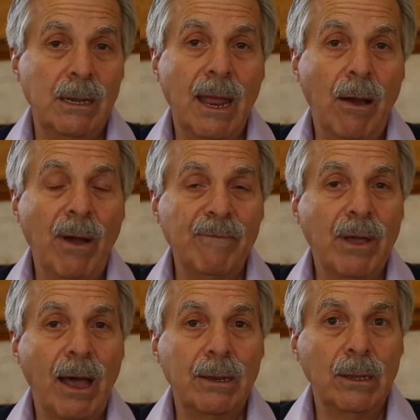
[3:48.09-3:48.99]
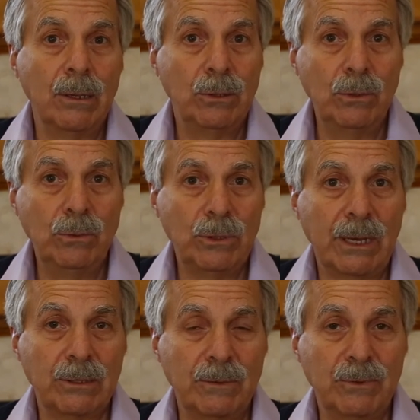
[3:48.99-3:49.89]
Now I've got two
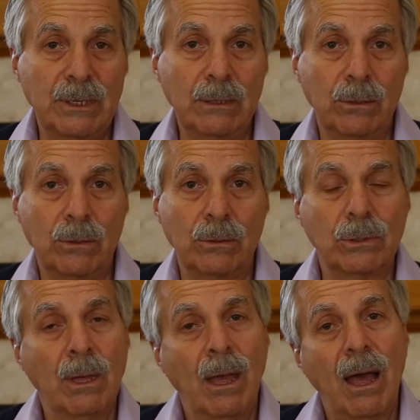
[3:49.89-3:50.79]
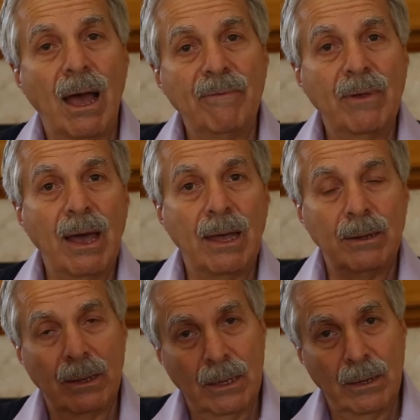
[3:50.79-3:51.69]
sets of signatures. I've got